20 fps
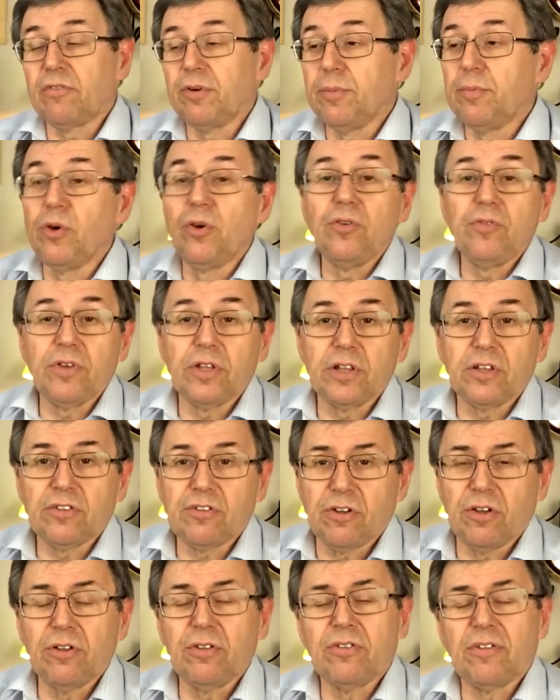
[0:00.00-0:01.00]
removing the
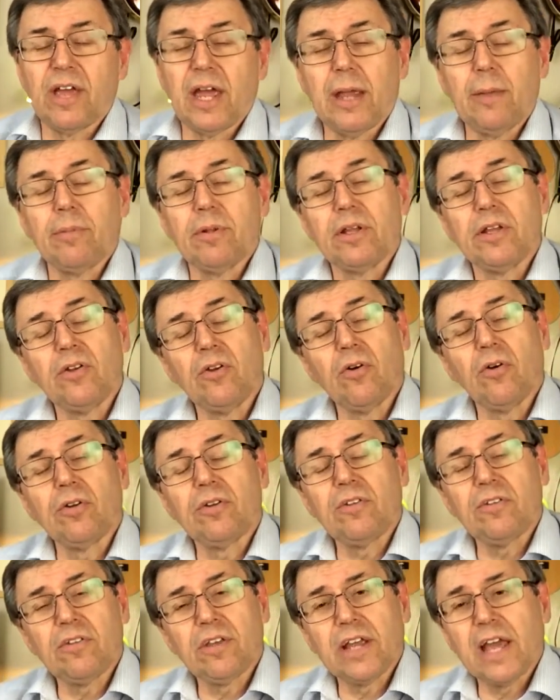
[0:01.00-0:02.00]
turntable in
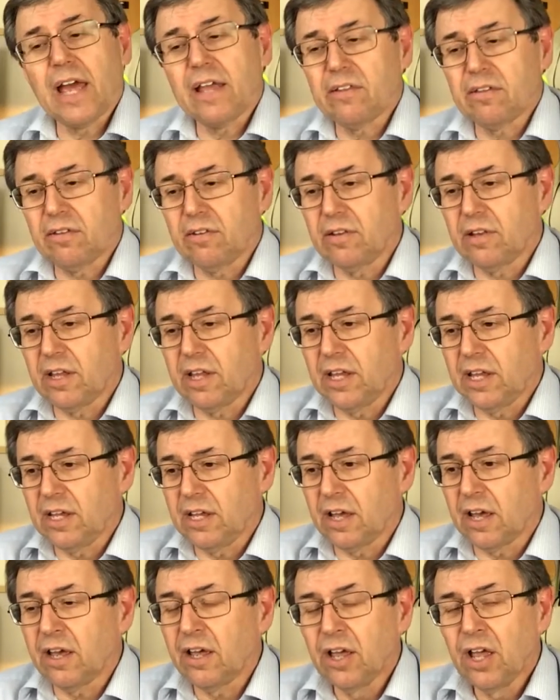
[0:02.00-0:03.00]
order to get at
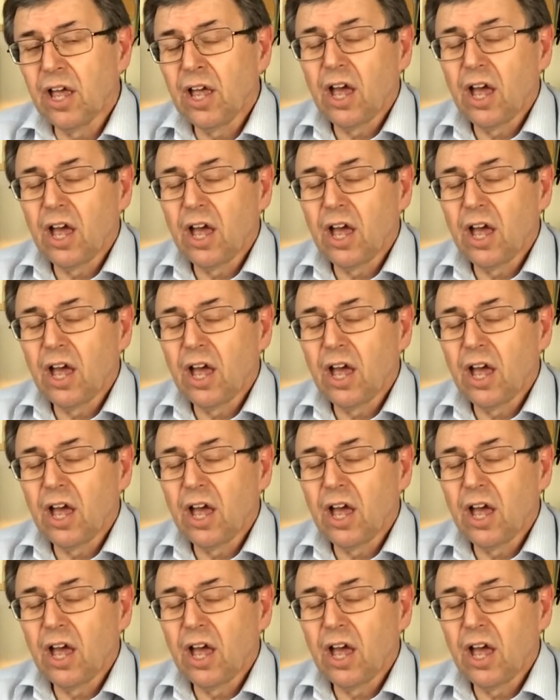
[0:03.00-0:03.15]
the uh,